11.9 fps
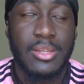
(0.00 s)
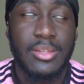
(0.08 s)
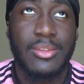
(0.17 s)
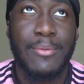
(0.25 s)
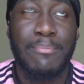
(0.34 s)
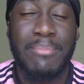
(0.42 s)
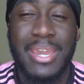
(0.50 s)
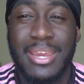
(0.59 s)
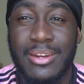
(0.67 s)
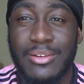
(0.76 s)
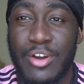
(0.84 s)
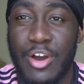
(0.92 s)
the
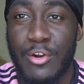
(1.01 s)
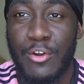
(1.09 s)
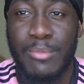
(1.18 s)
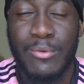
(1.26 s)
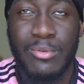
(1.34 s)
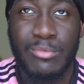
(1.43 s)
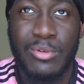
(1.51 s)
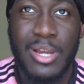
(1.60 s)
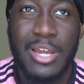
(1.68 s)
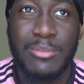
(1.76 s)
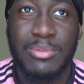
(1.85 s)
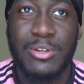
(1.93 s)
main color of my room will
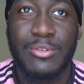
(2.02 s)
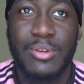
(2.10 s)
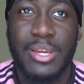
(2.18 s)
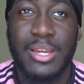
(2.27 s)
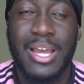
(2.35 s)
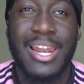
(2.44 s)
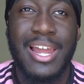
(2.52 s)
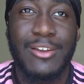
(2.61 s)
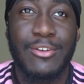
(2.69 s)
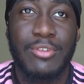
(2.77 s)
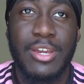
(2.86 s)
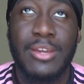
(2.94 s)
kind of be grey. I like
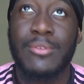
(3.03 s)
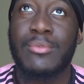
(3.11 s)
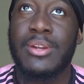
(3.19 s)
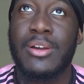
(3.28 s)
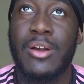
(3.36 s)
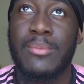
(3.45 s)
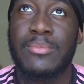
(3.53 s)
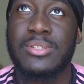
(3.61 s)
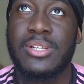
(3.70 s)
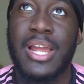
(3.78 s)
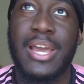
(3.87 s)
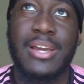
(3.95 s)
grey when it comes
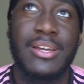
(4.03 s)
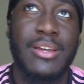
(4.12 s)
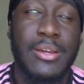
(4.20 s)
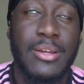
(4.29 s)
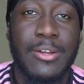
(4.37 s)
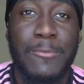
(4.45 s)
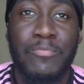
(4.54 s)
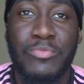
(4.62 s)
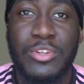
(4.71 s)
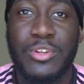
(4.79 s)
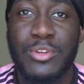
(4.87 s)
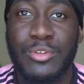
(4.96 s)
to like,
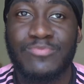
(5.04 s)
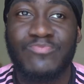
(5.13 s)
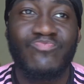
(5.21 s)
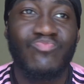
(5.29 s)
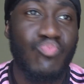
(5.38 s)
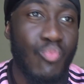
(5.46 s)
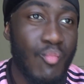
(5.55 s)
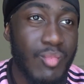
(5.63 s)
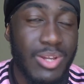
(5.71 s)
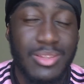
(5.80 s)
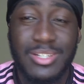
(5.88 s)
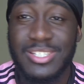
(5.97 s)
you know,
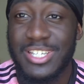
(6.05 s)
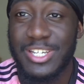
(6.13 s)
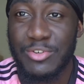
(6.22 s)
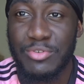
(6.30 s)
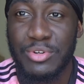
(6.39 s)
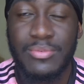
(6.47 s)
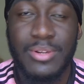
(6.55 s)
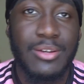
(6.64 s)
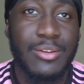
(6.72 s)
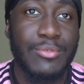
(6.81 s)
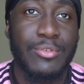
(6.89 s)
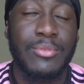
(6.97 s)
the scenery of
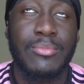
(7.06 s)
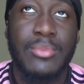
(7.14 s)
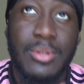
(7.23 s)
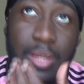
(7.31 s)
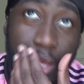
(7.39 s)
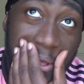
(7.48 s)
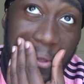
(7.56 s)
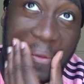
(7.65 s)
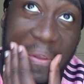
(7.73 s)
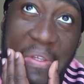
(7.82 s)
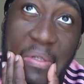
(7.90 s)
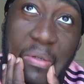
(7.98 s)
like a room,
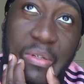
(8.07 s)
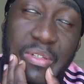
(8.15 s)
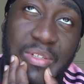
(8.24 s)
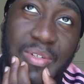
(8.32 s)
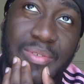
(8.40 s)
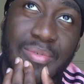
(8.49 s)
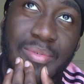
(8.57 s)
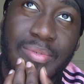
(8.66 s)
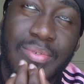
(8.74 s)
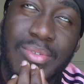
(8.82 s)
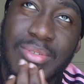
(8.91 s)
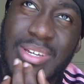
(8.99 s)
so on and so
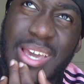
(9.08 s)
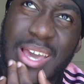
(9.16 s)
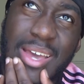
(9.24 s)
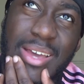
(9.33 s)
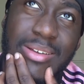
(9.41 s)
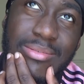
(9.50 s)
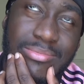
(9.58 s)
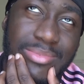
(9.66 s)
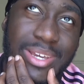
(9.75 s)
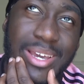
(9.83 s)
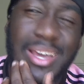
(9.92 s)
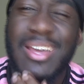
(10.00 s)
forth. So yeah.
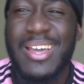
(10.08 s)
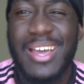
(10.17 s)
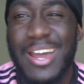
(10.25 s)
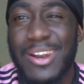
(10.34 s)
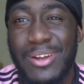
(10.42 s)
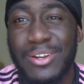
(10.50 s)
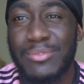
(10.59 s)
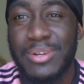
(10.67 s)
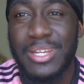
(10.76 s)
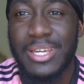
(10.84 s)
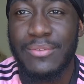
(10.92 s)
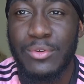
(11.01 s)
I know I didn't
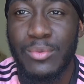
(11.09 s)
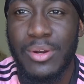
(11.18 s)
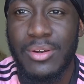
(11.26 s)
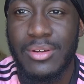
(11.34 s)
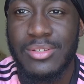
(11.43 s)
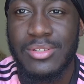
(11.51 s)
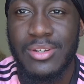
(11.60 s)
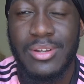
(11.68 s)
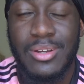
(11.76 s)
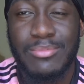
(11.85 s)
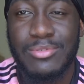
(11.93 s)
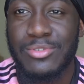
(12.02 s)
really give you one answer,
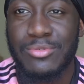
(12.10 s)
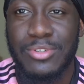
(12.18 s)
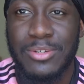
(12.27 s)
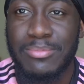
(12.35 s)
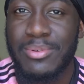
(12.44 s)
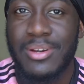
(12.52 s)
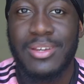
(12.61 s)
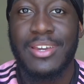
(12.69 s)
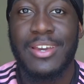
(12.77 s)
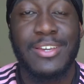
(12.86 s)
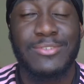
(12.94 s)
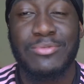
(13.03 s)
I'm sorry, but
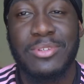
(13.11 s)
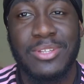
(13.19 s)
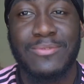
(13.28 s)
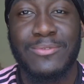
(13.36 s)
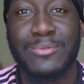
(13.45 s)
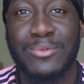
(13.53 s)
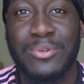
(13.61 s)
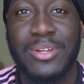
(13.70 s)
yeah, it's really difficult.